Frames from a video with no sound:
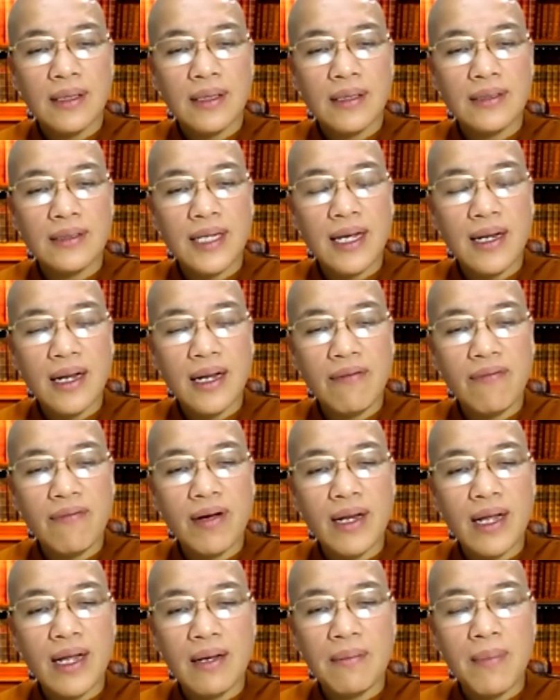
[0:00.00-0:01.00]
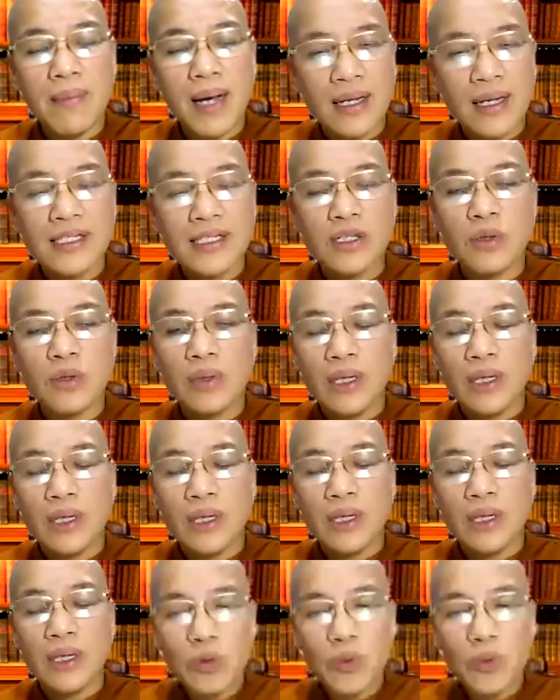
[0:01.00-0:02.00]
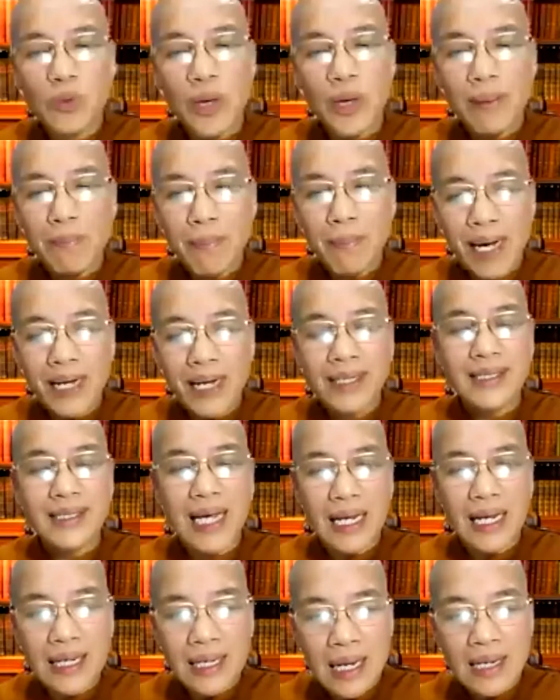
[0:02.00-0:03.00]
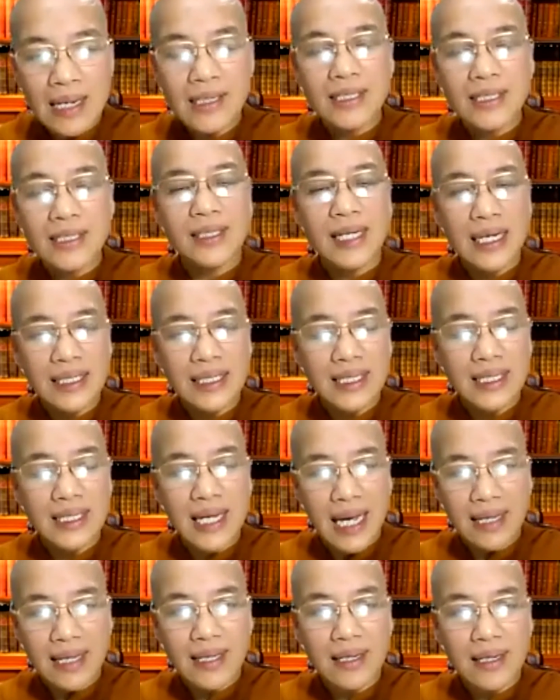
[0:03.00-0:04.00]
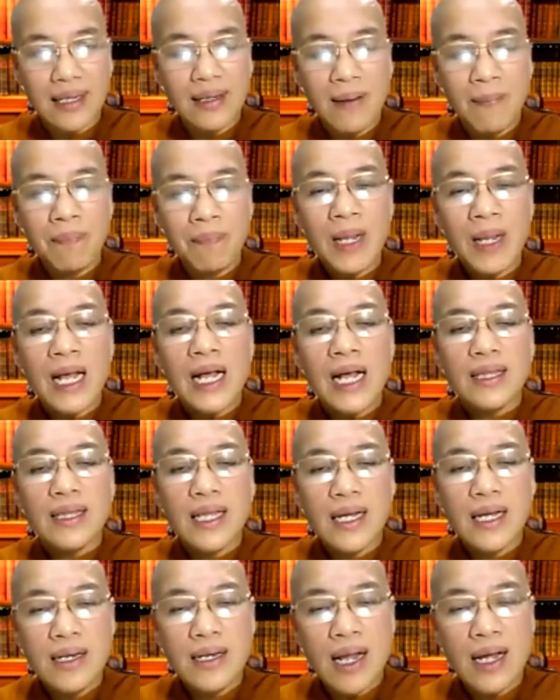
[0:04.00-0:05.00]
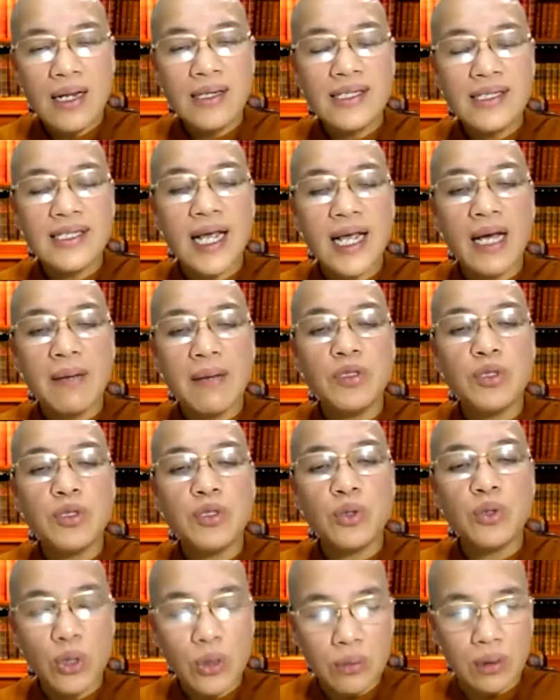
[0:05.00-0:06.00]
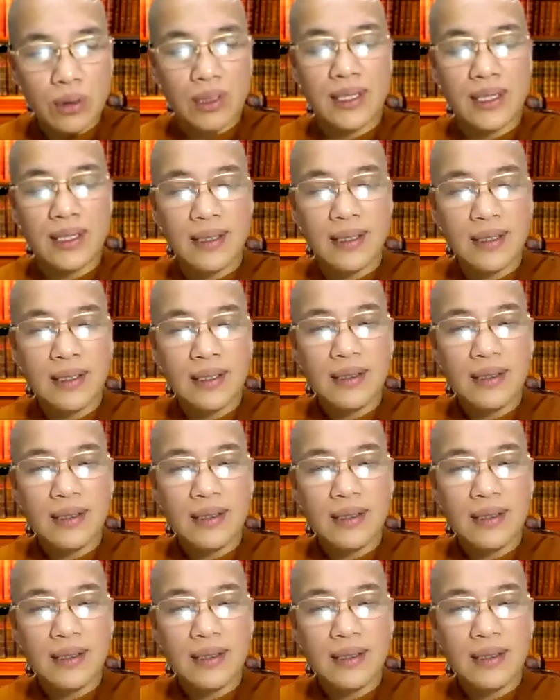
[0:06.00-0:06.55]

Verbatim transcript: uh, Theravada monks temples where monks and nuns stay together, the nuns have to cook,